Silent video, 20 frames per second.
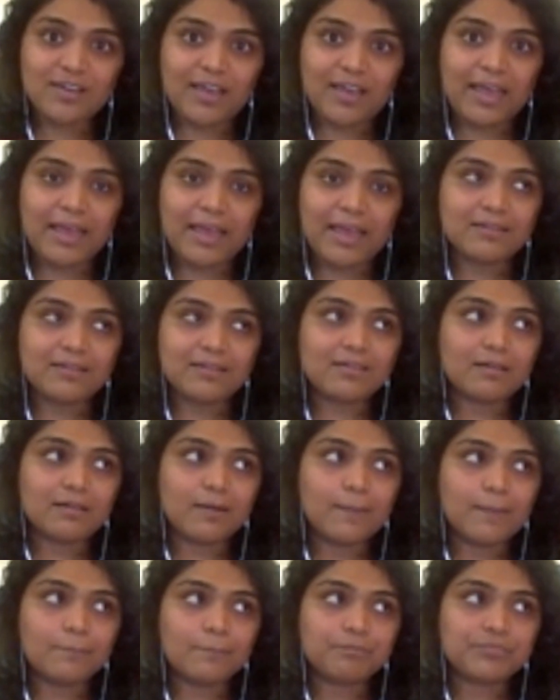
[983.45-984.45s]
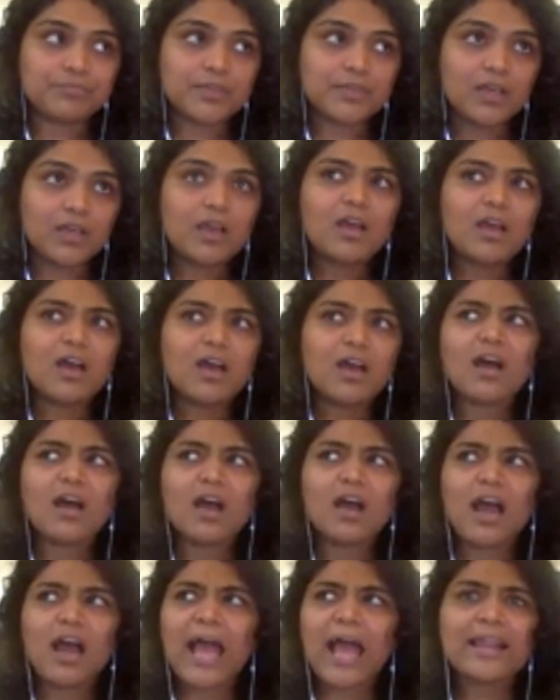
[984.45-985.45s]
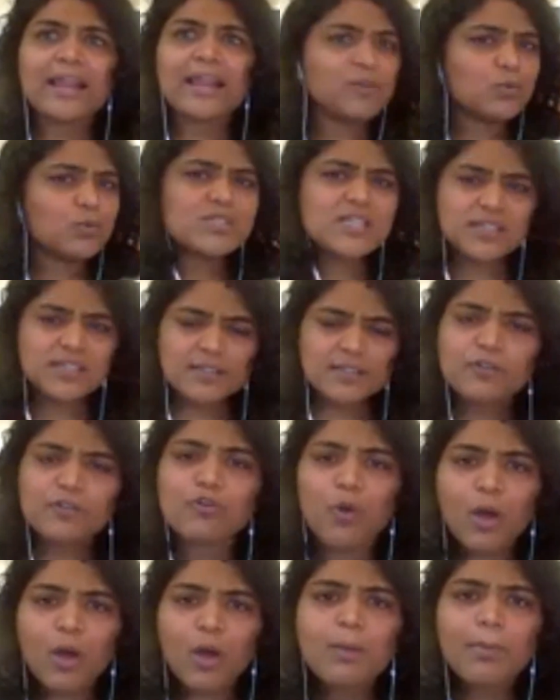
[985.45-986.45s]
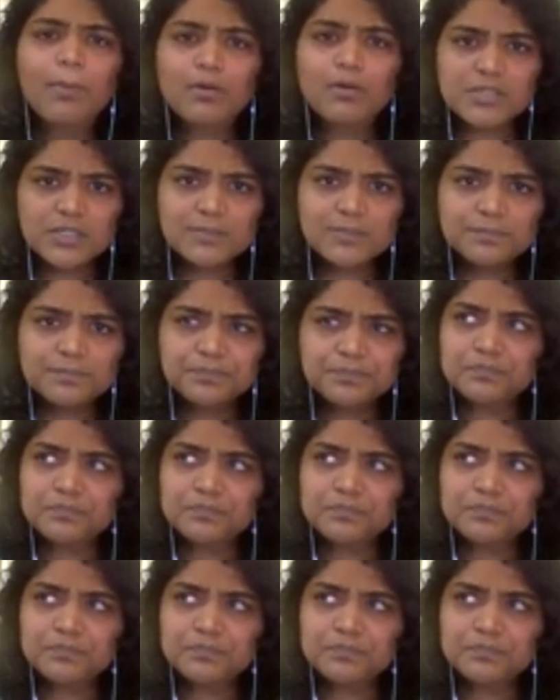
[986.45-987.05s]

And I don't see anything wrong about it,